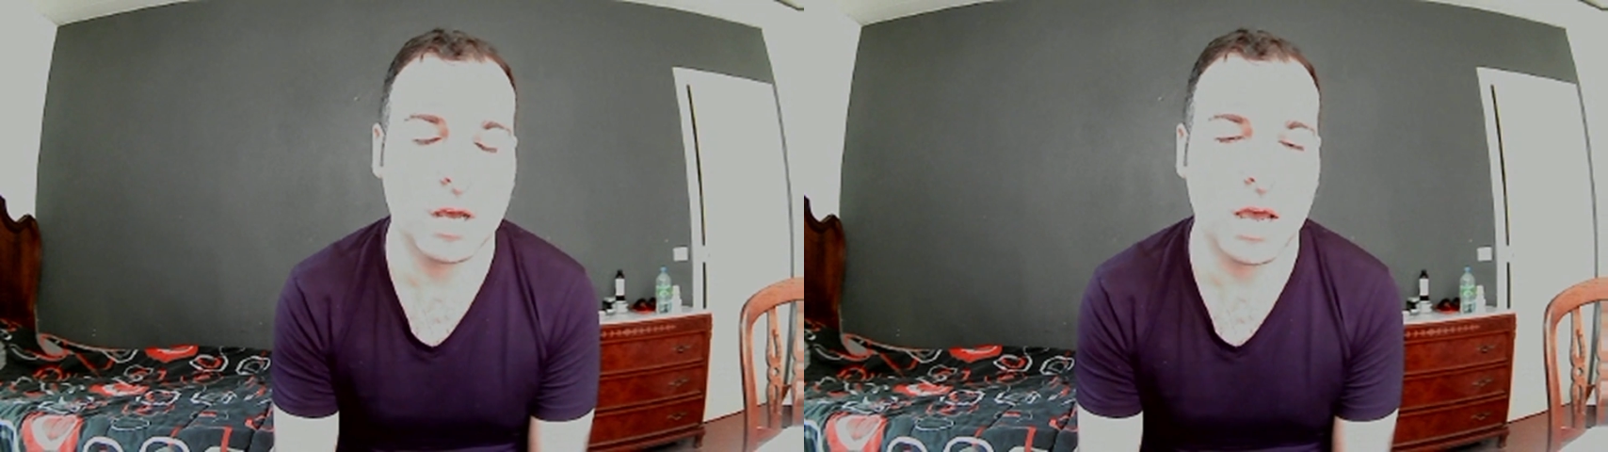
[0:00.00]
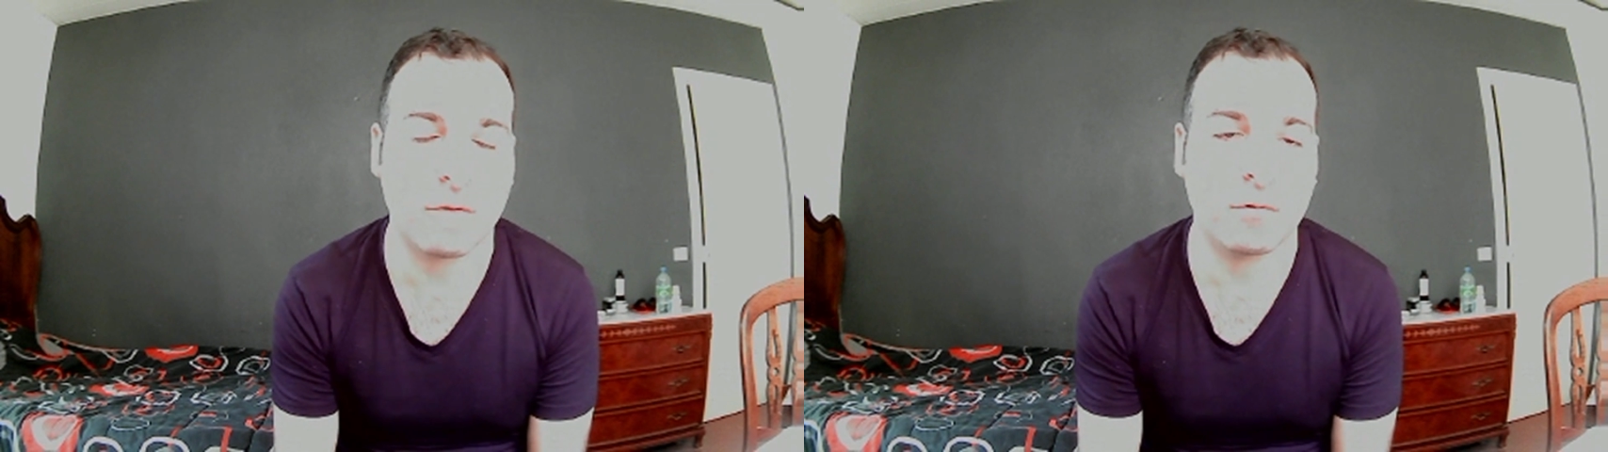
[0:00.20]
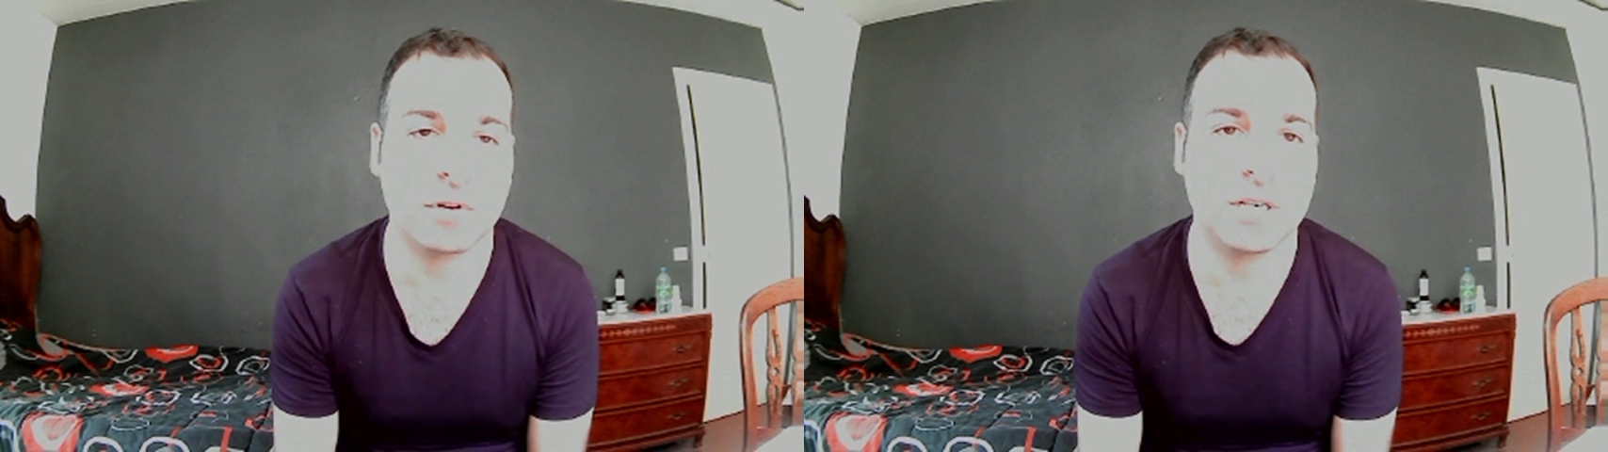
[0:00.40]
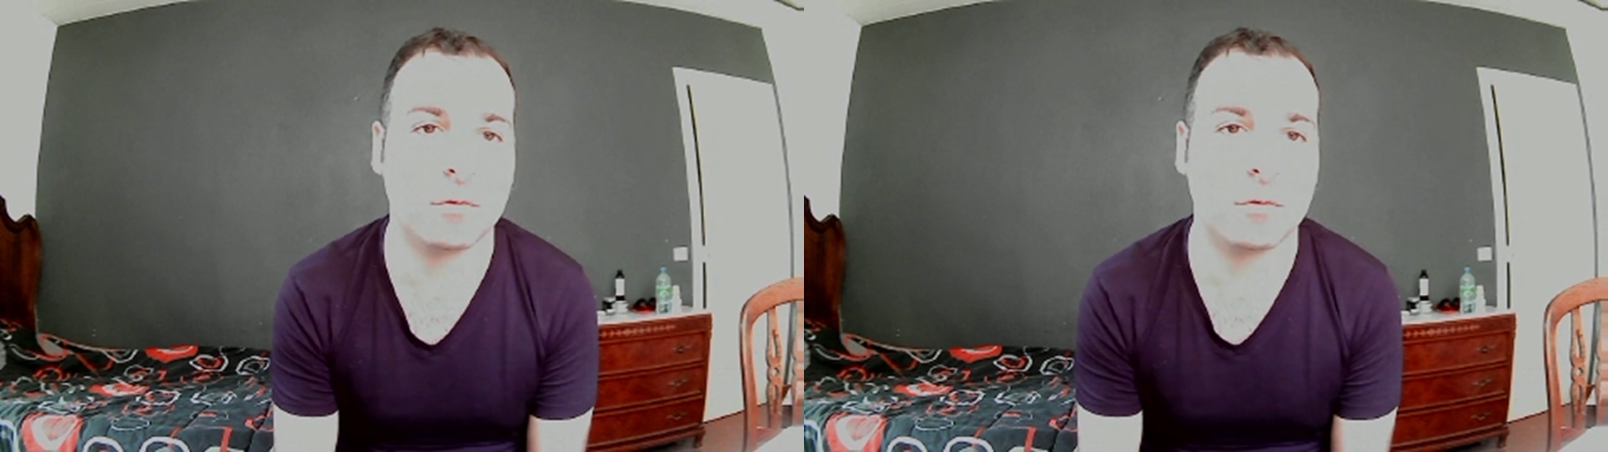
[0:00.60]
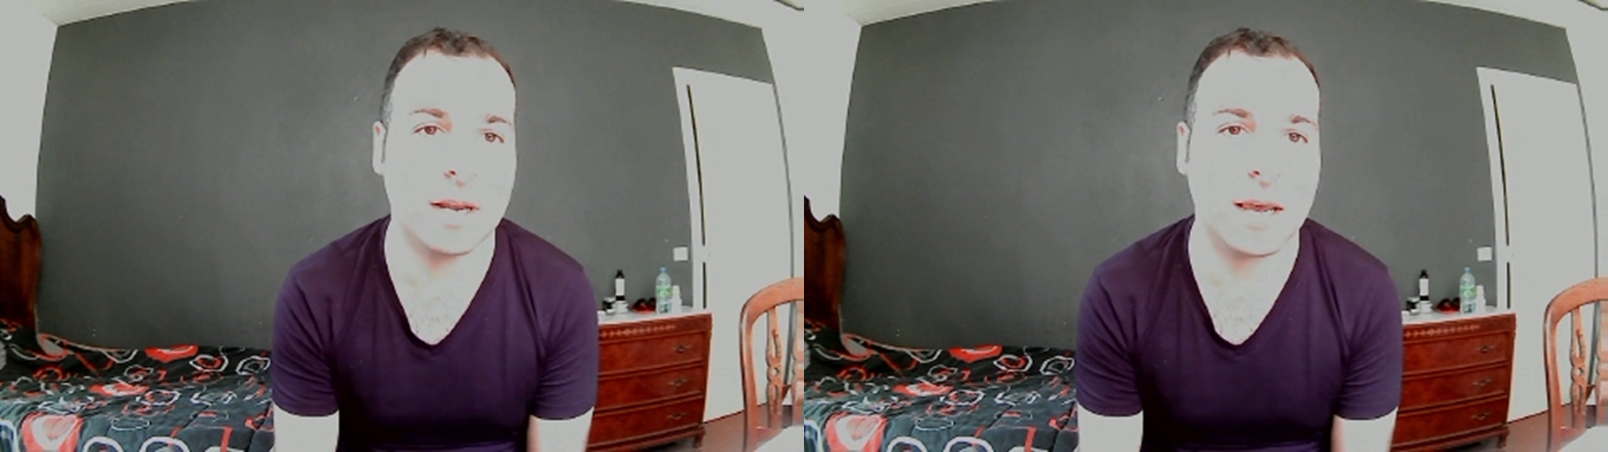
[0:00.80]
I haven't
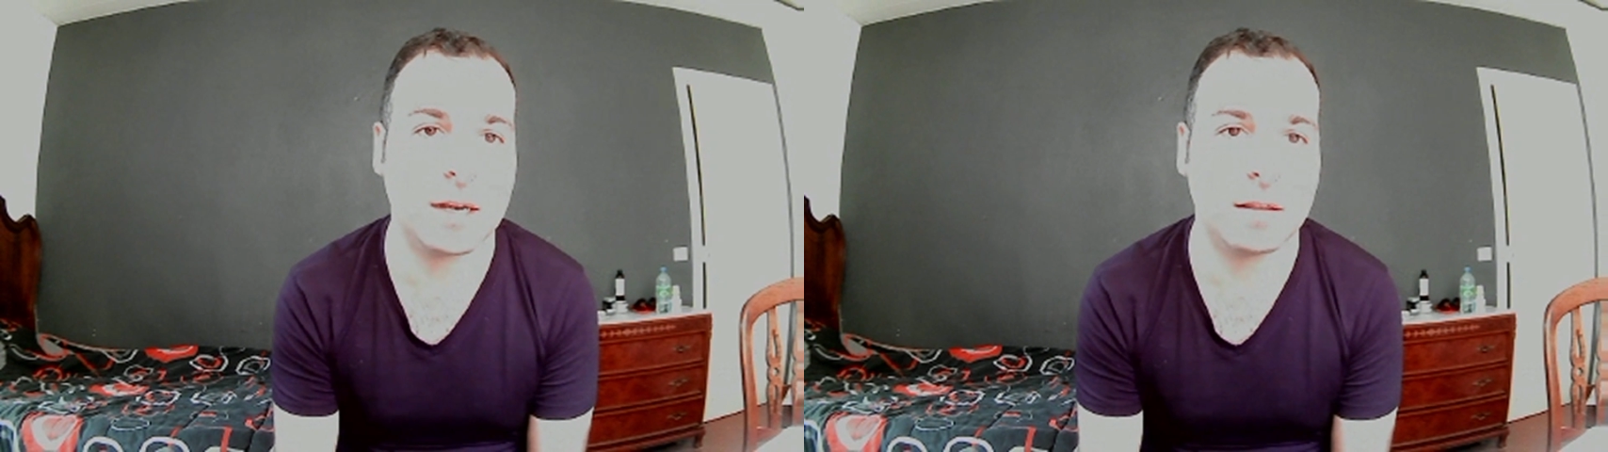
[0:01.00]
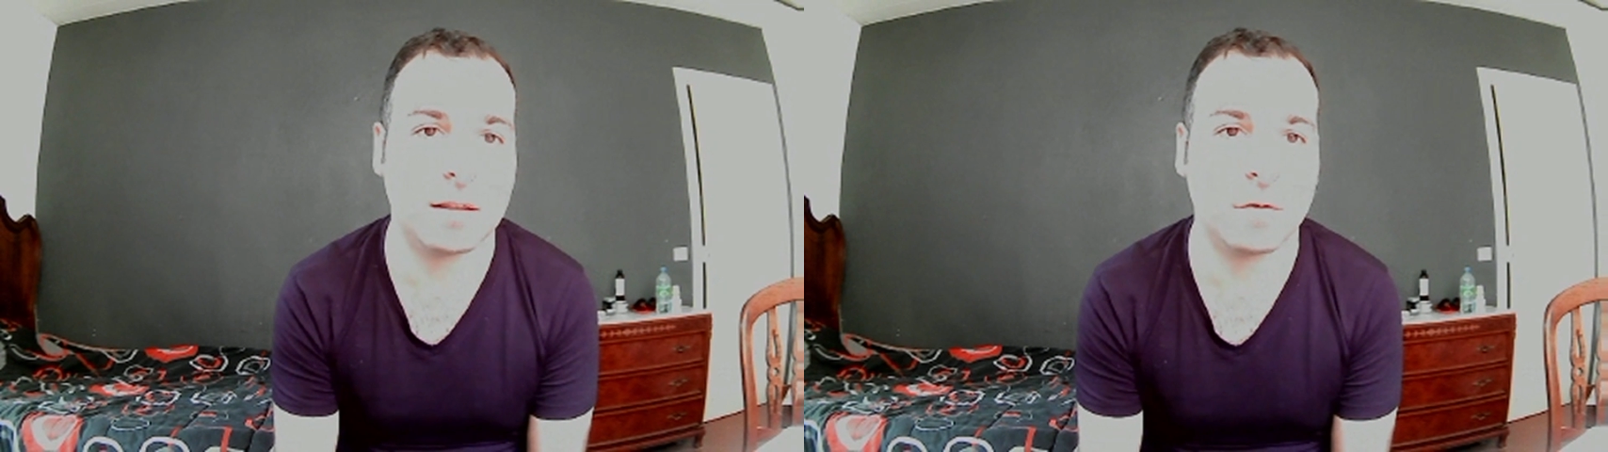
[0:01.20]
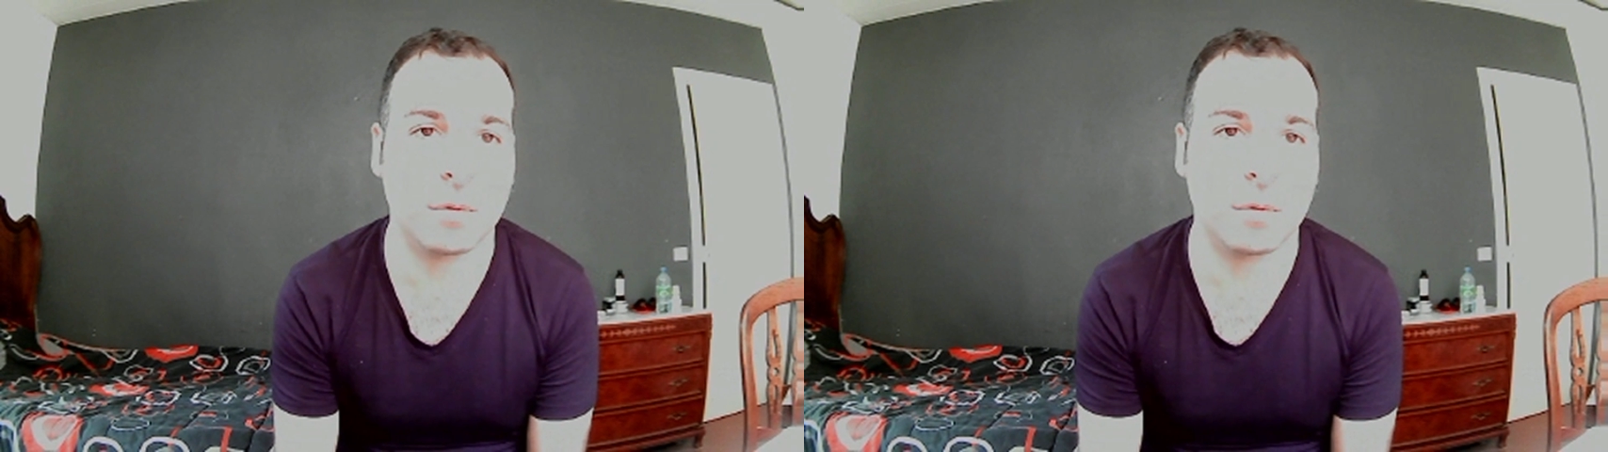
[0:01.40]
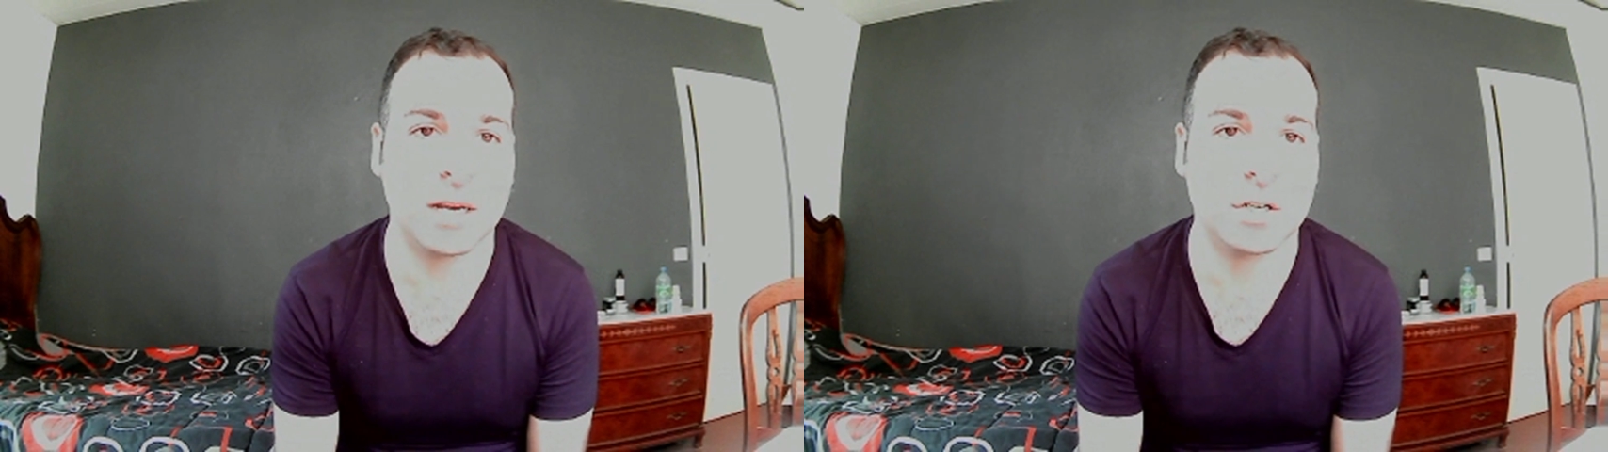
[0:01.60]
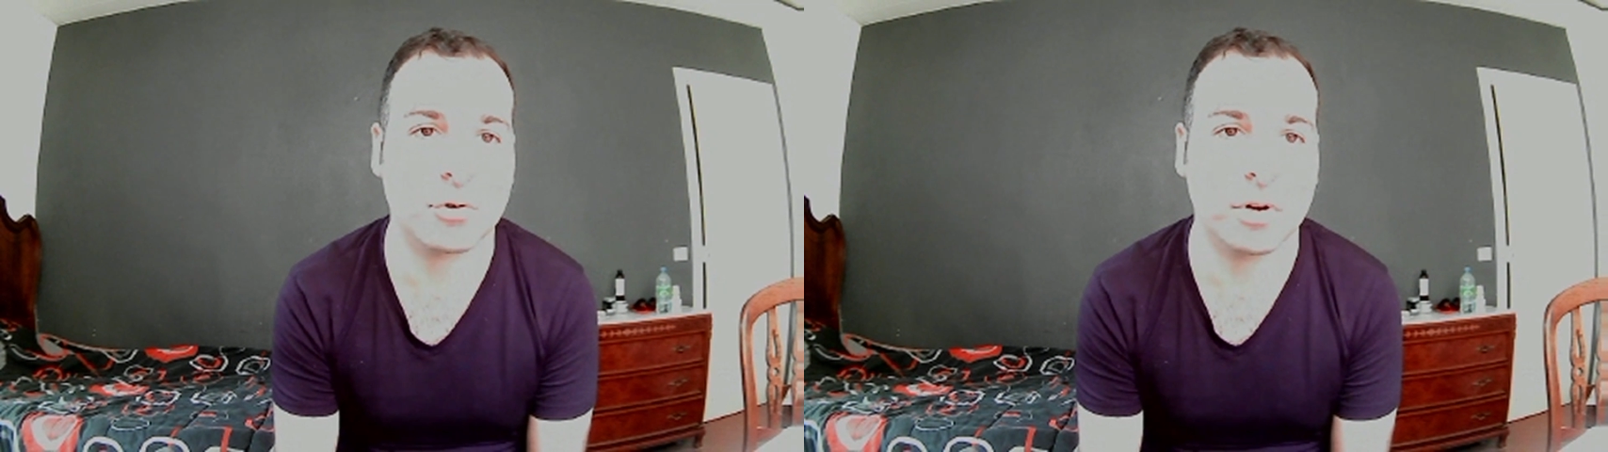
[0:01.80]
received really anything from the
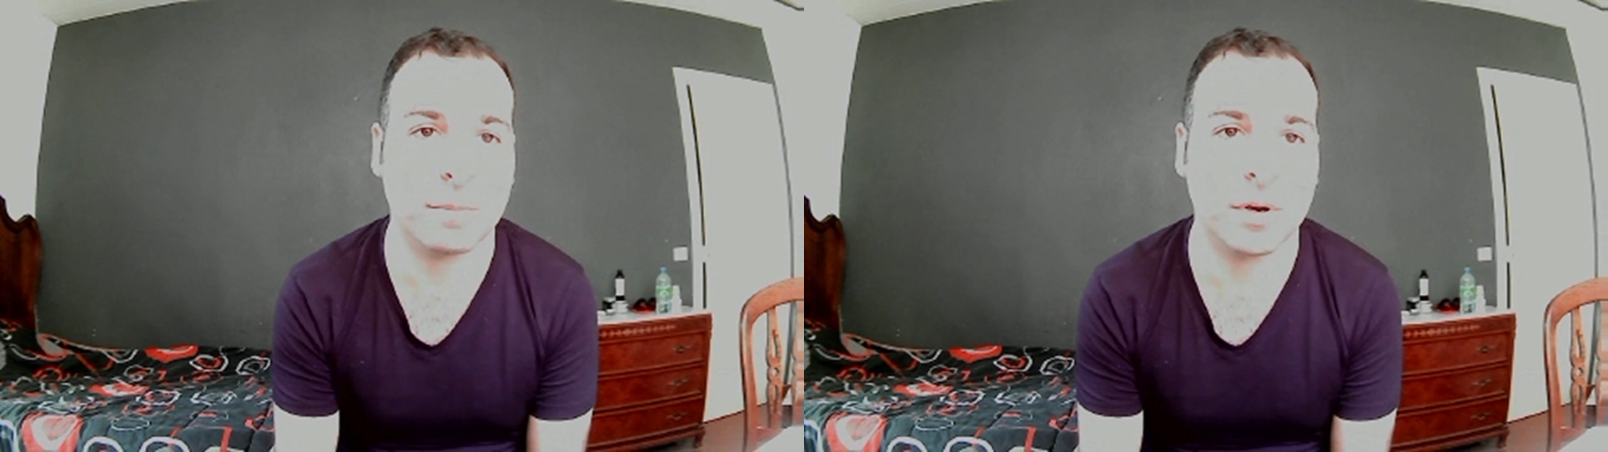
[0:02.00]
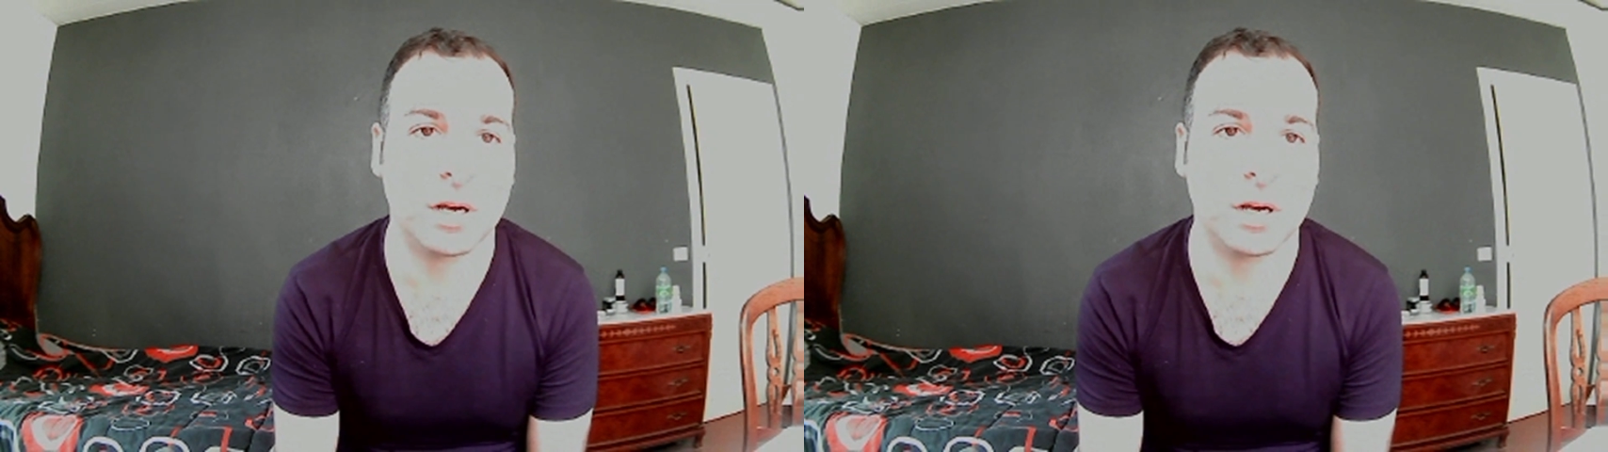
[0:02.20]
mainstream